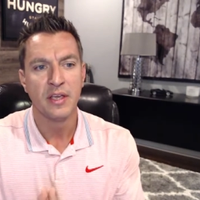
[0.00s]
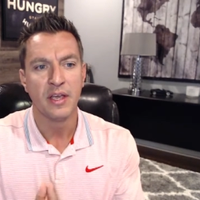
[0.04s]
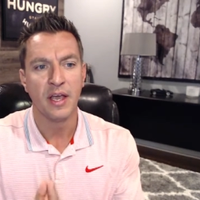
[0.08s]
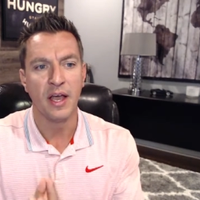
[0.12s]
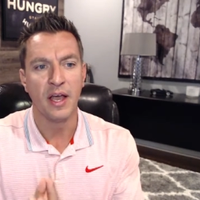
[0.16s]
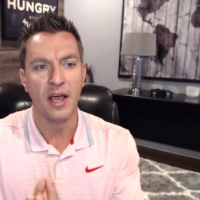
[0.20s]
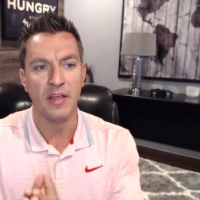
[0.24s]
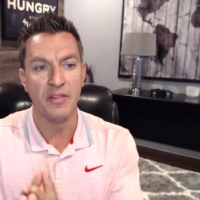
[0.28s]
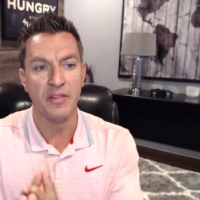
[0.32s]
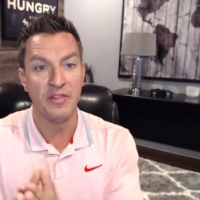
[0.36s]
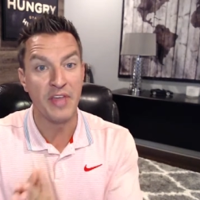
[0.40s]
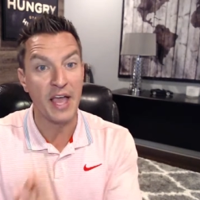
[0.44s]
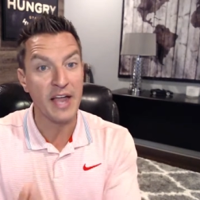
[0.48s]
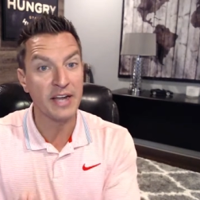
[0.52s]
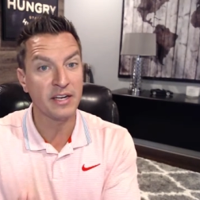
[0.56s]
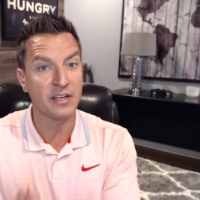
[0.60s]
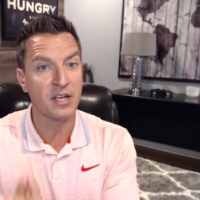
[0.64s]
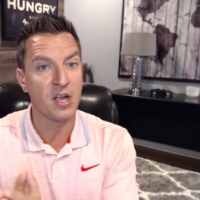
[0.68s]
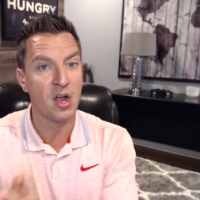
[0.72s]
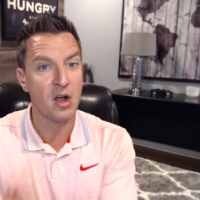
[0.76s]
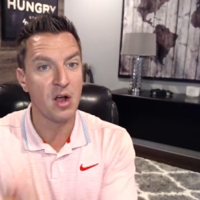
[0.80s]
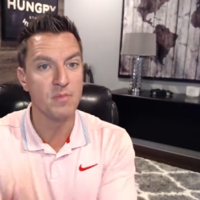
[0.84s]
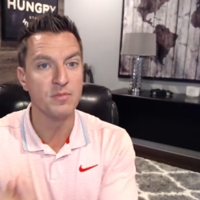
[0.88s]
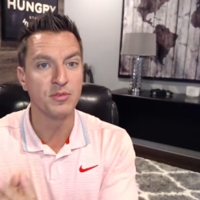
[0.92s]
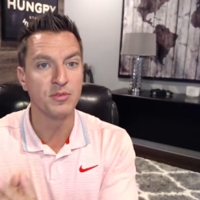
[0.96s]
uh, that
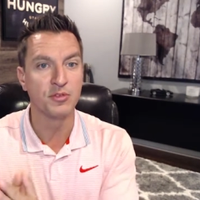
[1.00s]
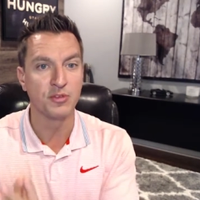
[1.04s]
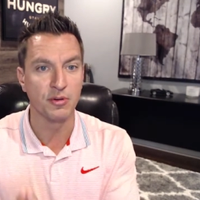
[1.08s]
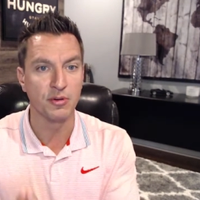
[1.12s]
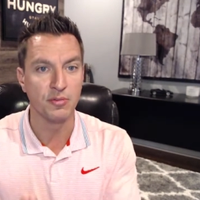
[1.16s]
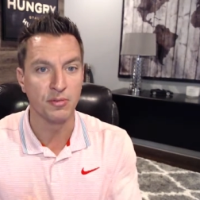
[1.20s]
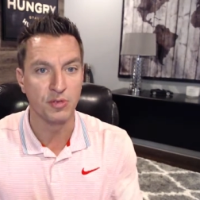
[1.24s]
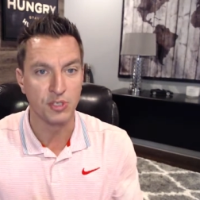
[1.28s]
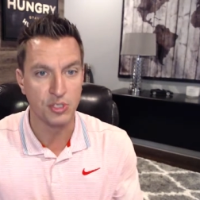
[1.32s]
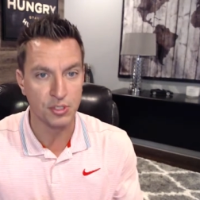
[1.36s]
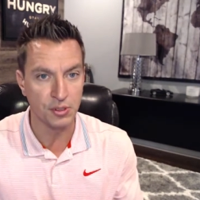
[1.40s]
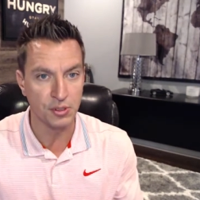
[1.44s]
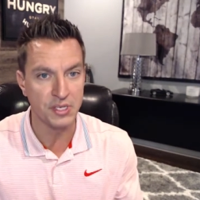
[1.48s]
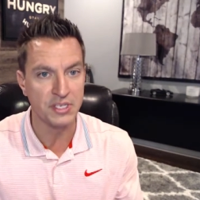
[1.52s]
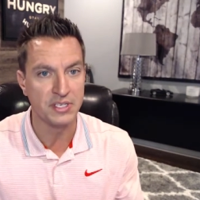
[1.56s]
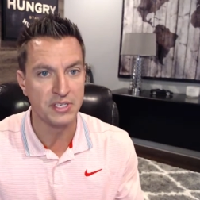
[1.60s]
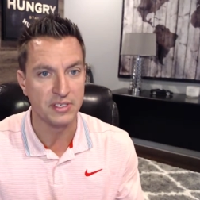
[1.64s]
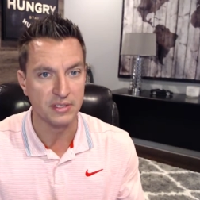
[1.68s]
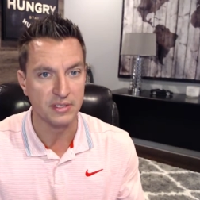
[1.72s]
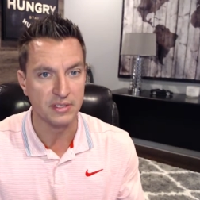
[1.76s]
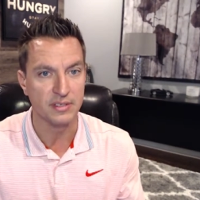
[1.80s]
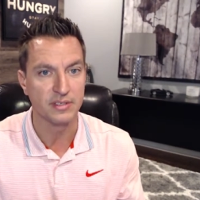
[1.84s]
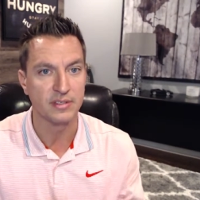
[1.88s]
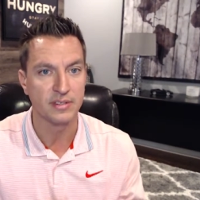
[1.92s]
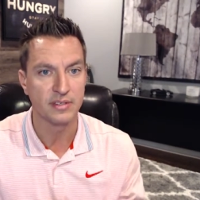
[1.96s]
comes from
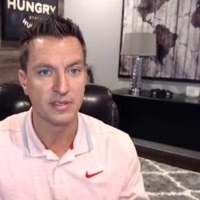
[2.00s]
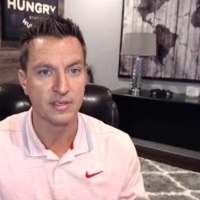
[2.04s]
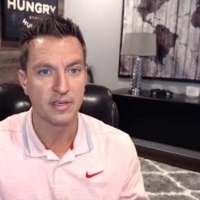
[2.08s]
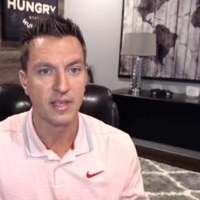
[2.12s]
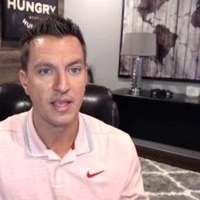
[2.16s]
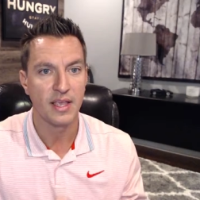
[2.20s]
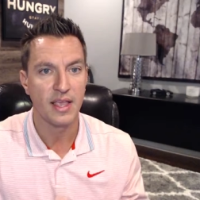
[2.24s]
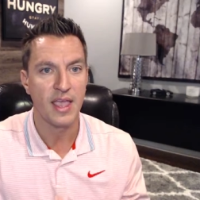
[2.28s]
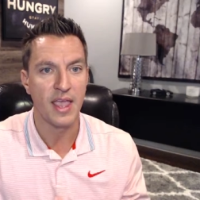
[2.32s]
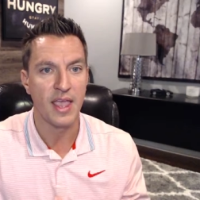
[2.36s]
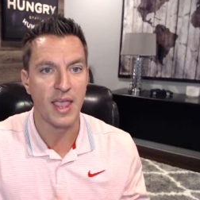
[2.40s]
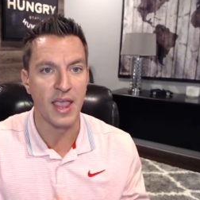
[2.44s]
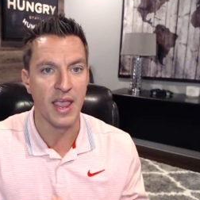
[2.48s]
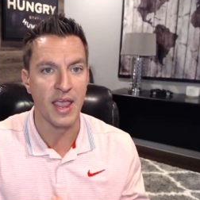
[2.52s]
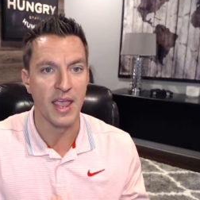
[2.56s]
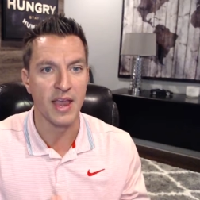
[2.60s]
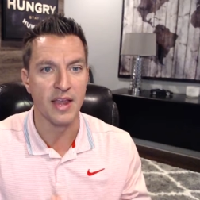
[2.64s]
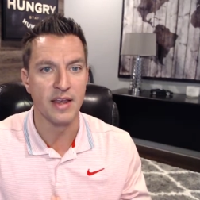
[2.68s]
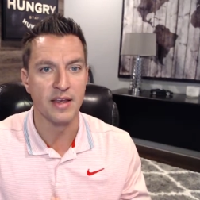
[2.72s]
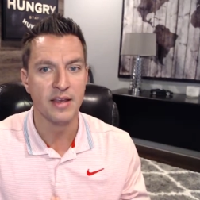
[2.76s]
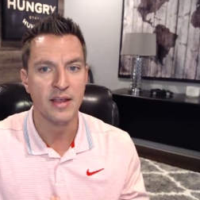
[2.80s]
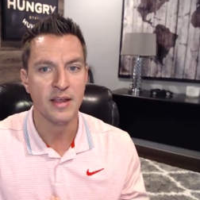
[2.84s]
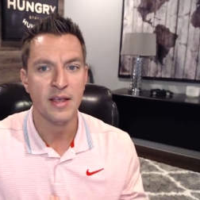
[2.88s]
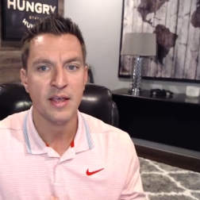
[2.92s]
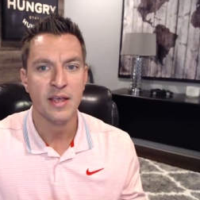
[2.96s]
choices
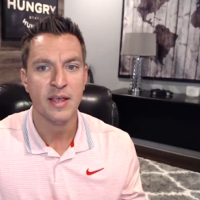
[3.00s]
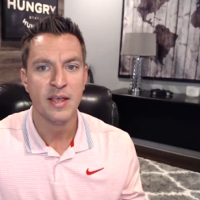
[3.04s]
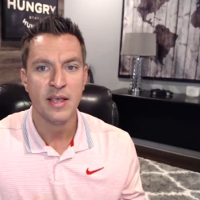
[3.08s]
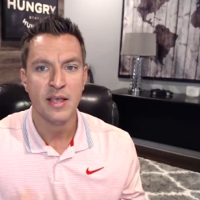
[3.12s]
and